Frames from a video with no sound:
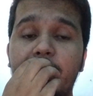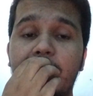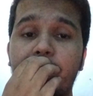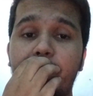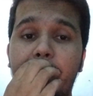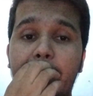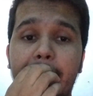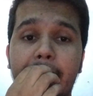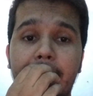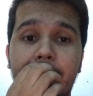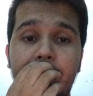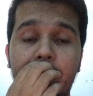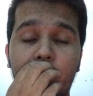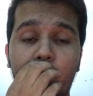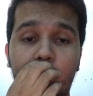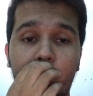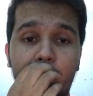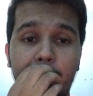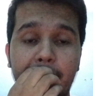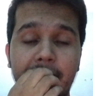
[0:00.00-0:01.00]
depending
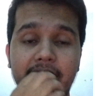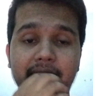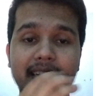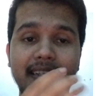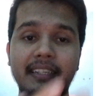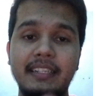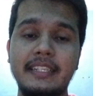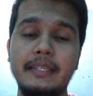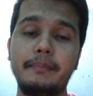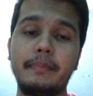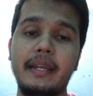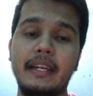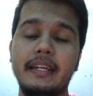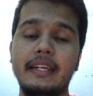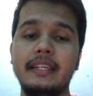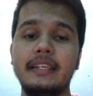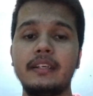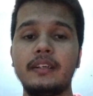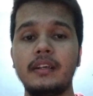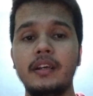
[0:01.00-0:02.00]
on
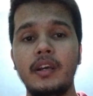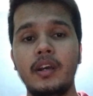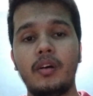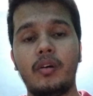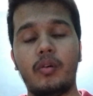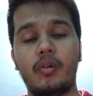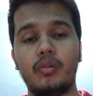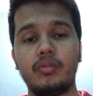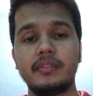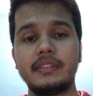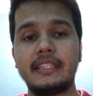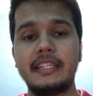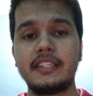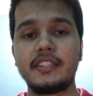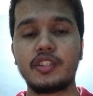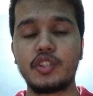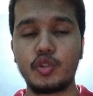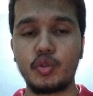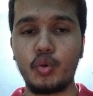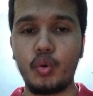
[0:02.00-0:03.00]
their
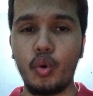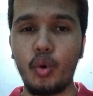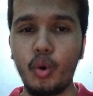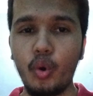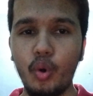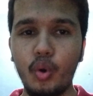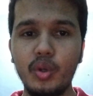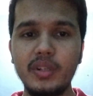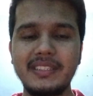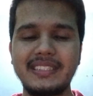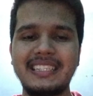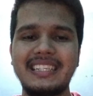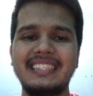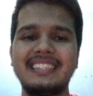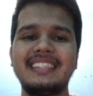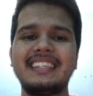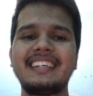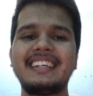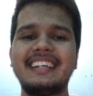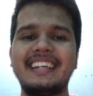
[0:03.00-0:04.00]
scores
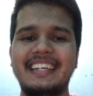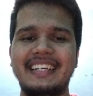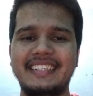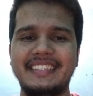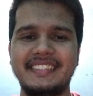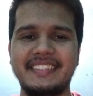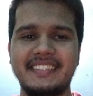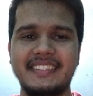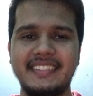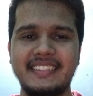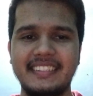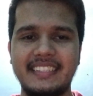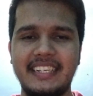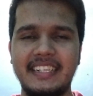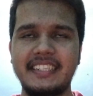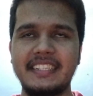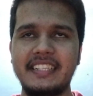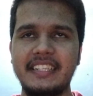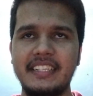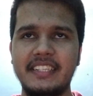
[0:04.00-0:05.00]
and the grades
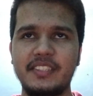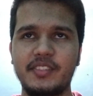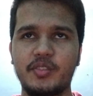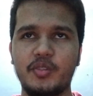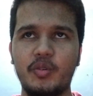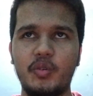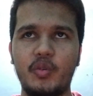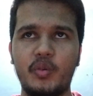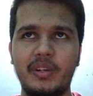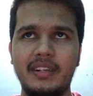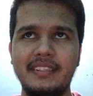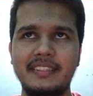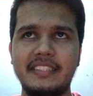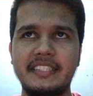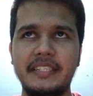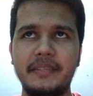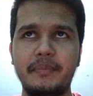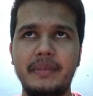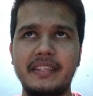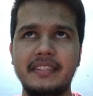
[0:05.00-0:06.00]
that they score in
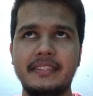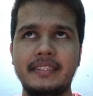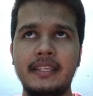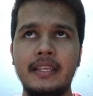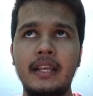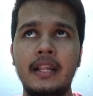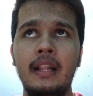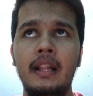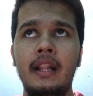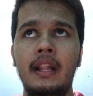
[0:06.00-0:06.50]
CBSE